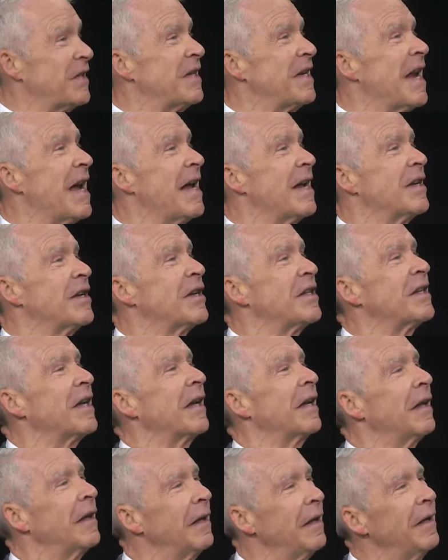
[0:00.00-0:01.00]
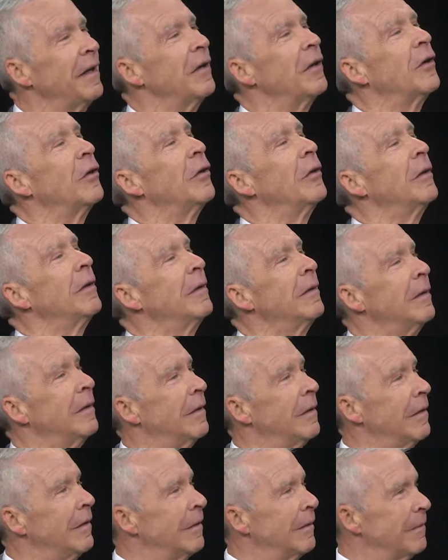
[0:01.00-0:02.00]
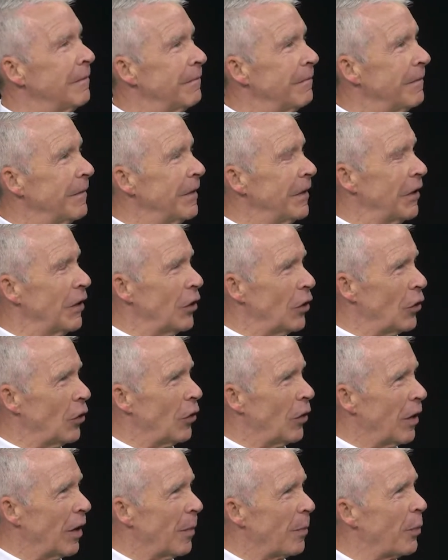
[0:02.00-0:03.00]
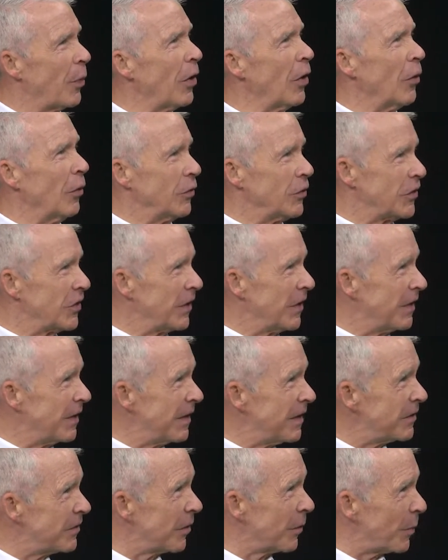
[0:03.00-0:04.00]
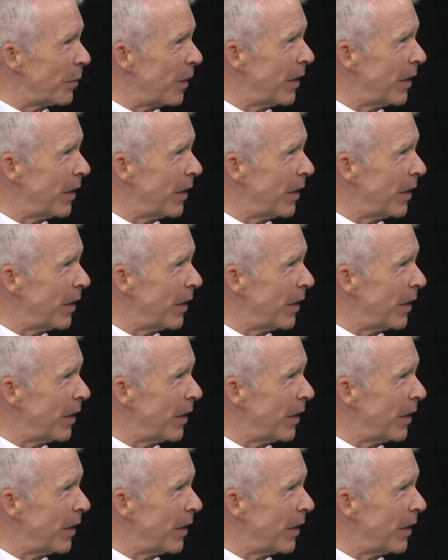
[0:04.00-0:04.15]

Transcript: is not just a clinical you know, approach. No. History,